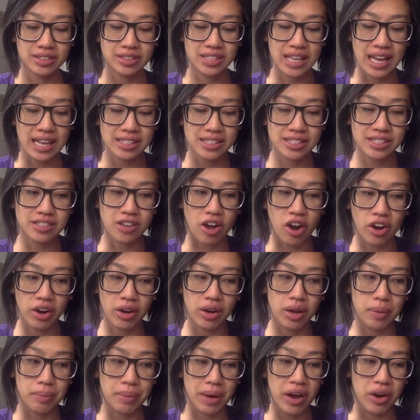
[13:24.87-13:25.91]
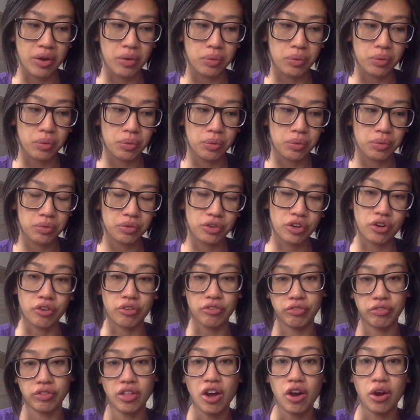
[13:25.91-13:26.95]
tests aren't about your
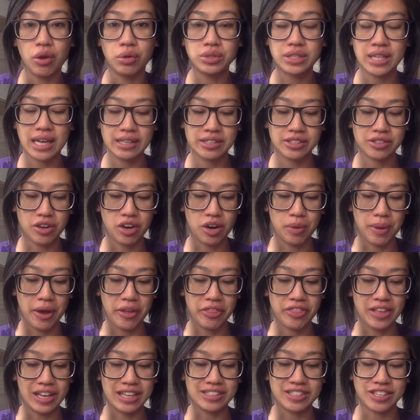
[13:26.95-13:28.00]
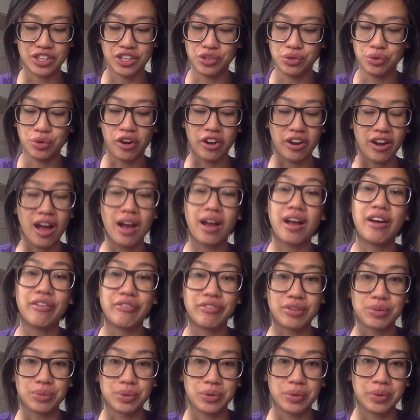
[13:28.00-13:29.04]
flow. Tests are about things that you are not
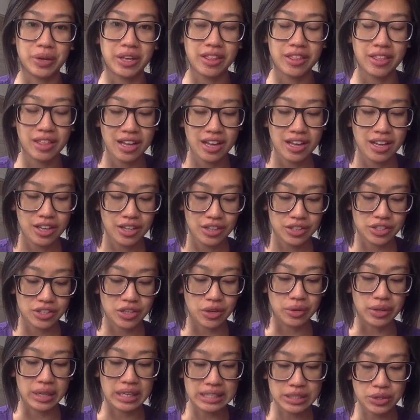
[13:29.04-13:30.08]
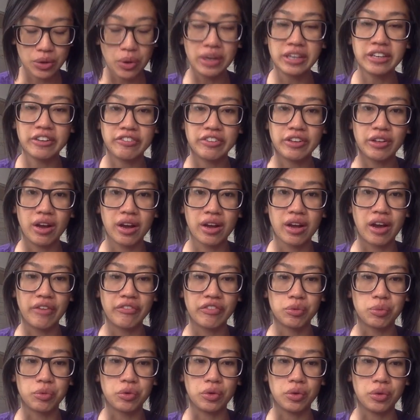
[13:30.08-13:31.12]
comfortable with. So it's going to feel
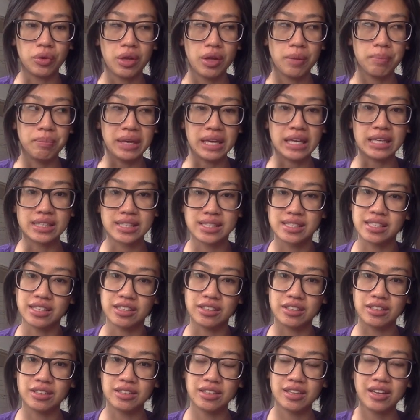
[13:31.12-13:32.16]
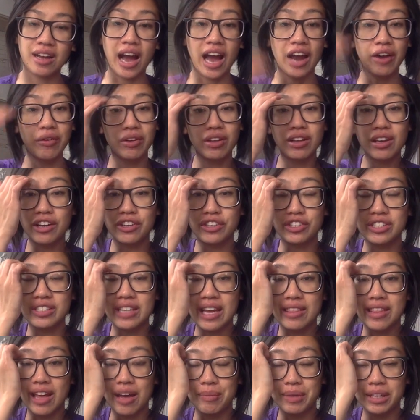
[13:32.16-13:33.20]
uncomfortable being still. I really
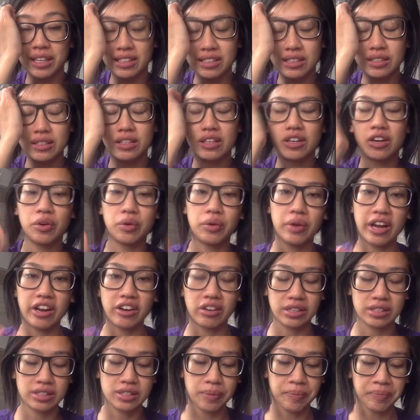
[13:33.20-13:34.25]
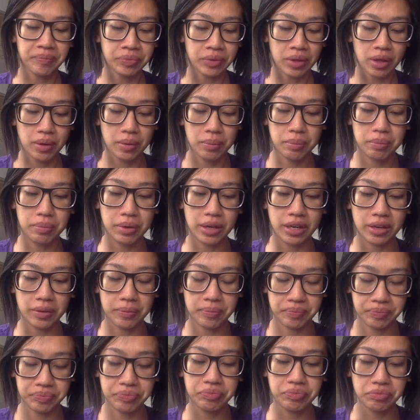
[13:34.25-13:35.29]
understand that because, Aries. But
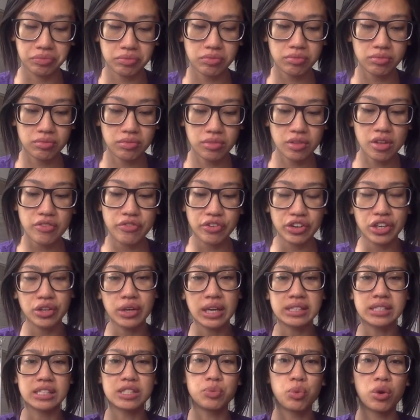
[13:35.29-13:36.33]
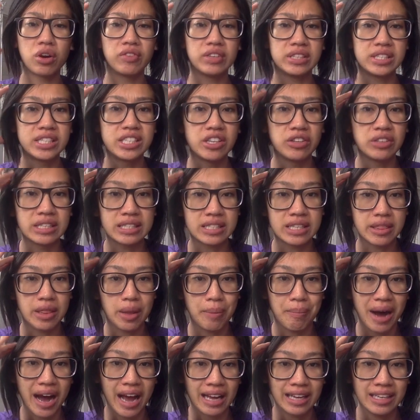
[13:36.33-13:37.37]
for you guys, it's more of a stillness in the
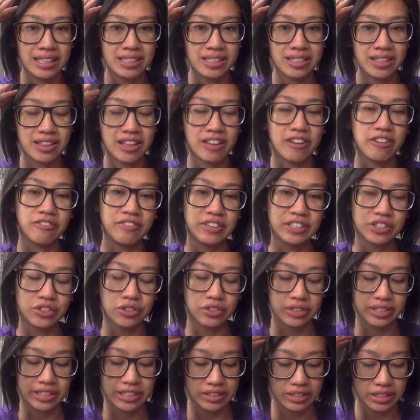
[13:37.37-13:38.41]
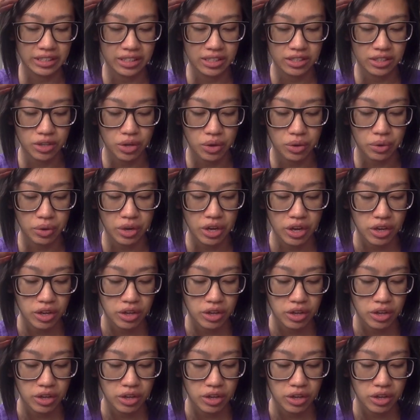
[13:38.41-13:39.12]
mind than a physical stillness. So